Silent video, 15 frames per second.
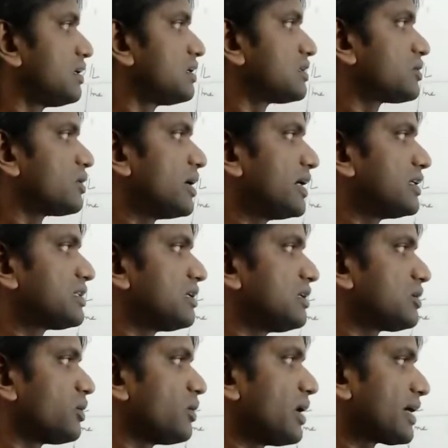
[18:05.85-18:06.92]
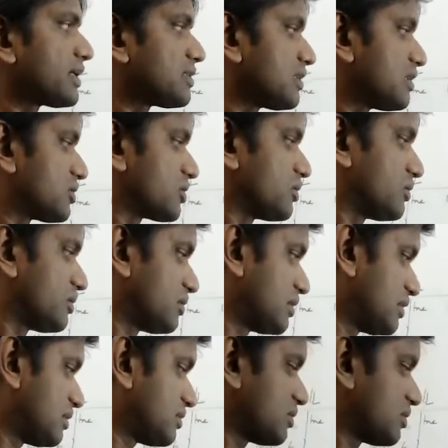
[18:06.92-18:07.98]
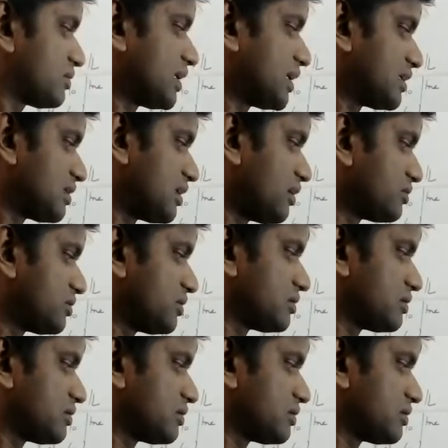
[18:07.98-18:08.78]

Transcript: So additional 2 lakhs is so that is how